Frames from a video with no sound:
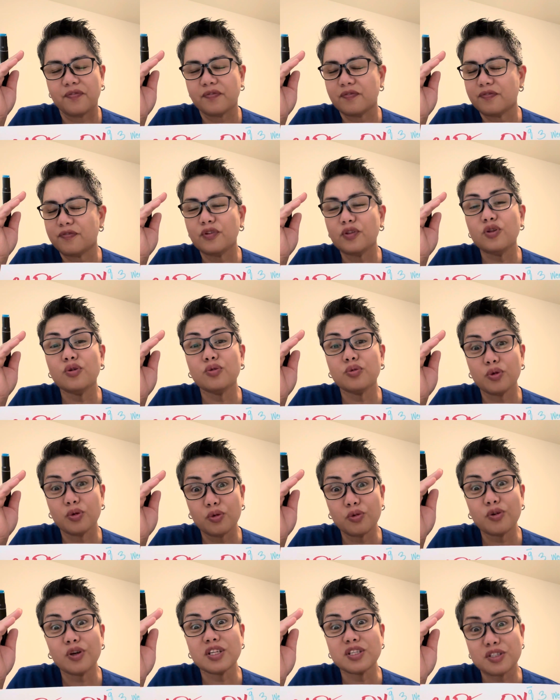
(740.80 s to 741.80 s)

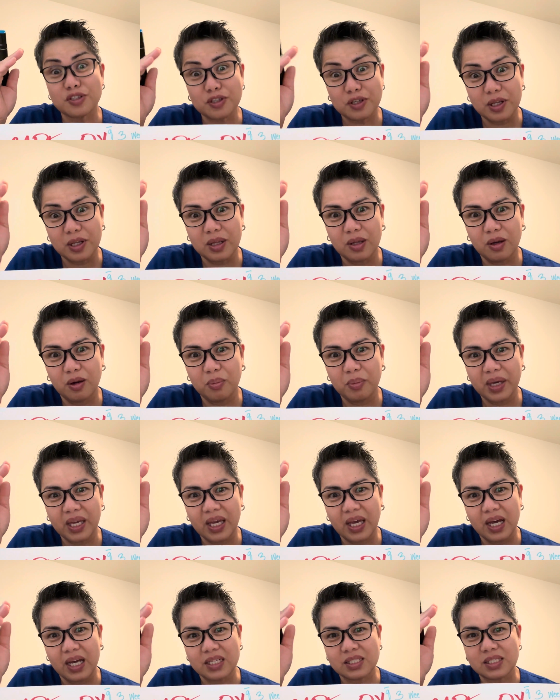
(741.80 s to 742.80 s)
Fluorouracil. Oh my
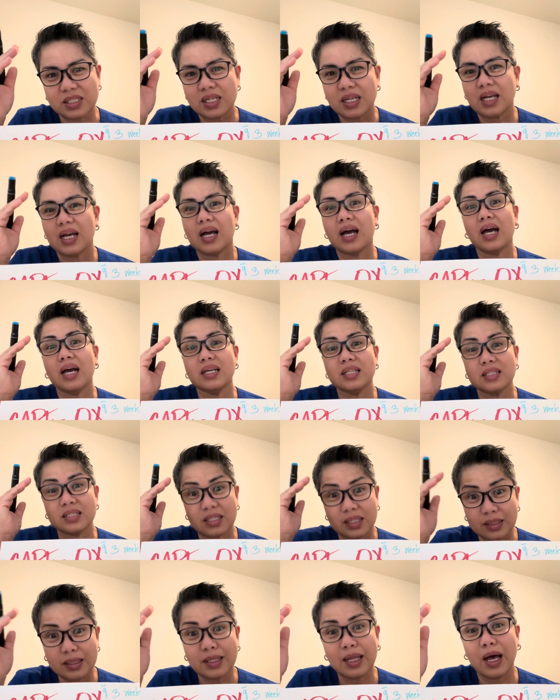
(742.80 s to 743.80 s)
gosh.
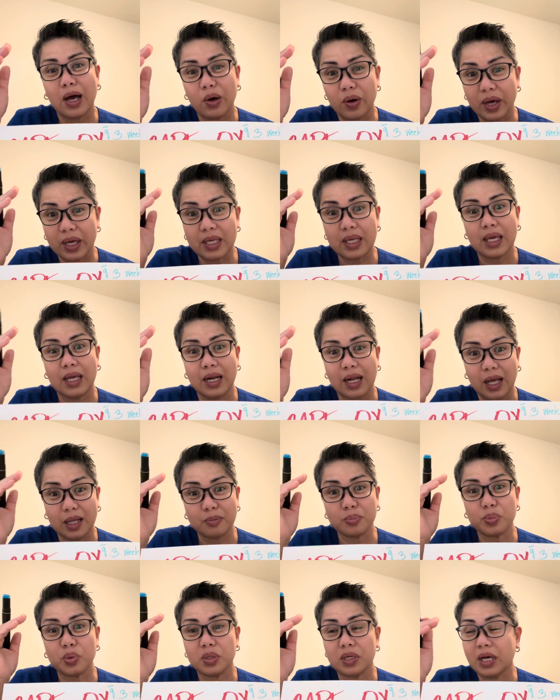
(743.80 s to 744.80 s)
Until now, I
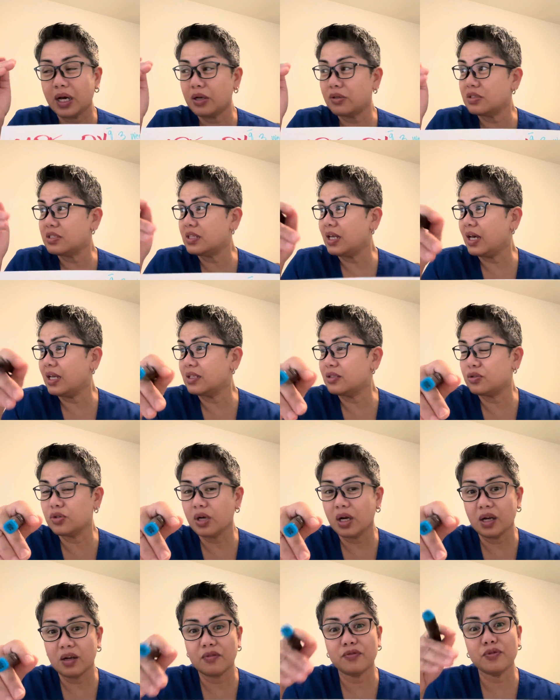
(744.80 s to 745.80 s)
cannot pronounce that
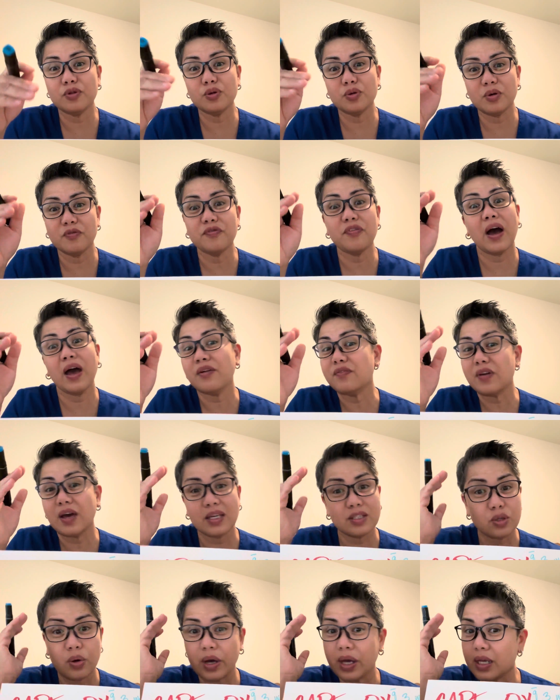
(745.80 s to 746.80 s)
drug.
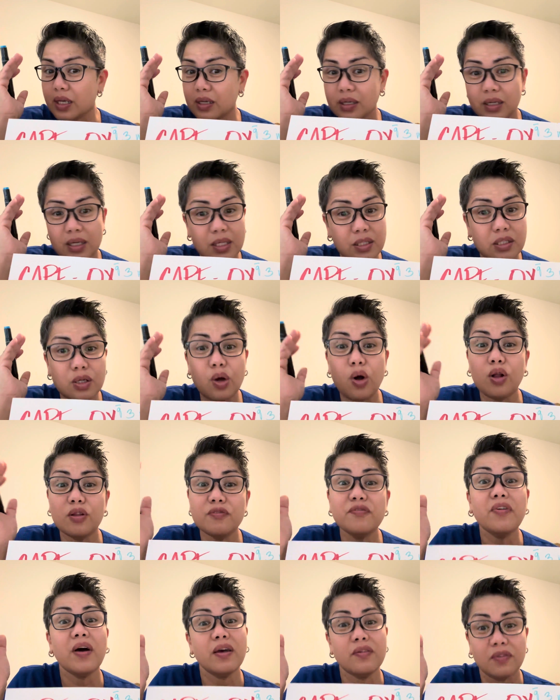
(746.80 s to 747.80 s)
It's called
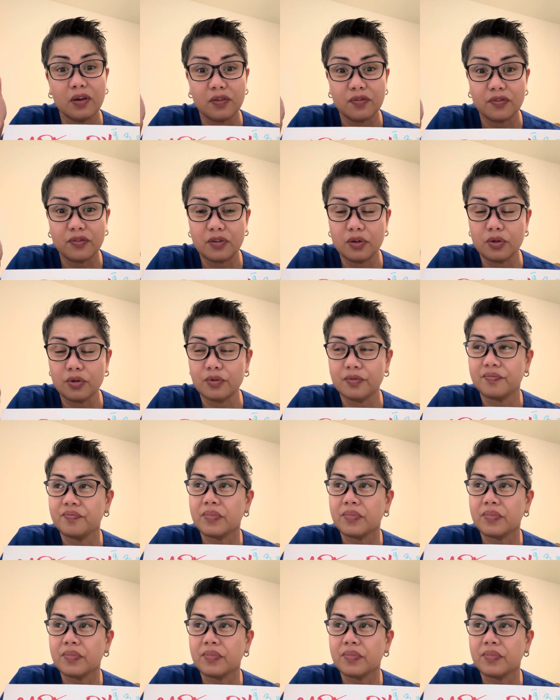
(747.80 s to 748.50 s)
5-FU.